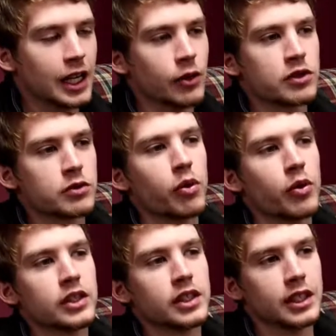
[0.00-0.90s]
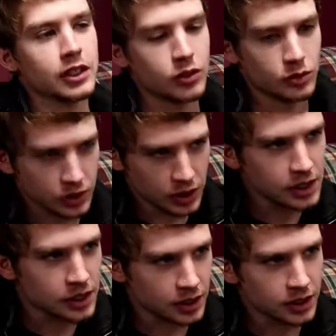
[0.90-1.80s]
it was pointing to
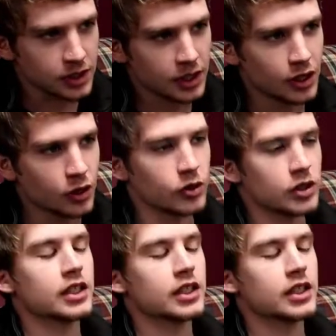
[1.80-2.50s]
Jesus who